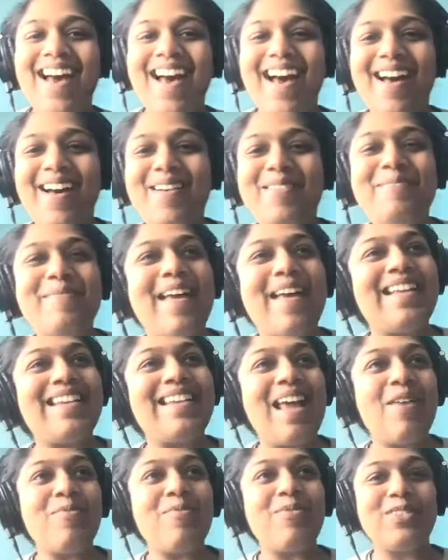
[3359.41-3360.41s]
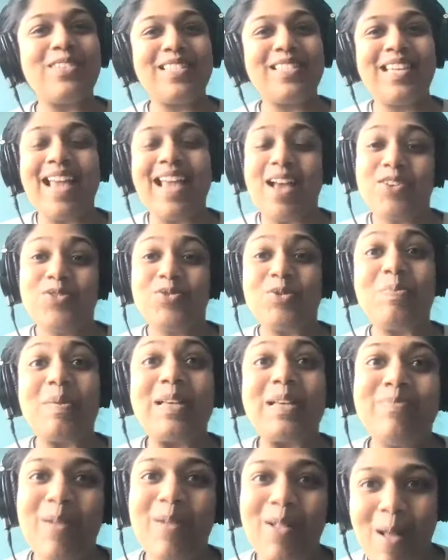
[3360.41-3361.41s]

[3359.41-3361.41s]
And now we're seeing actual baseball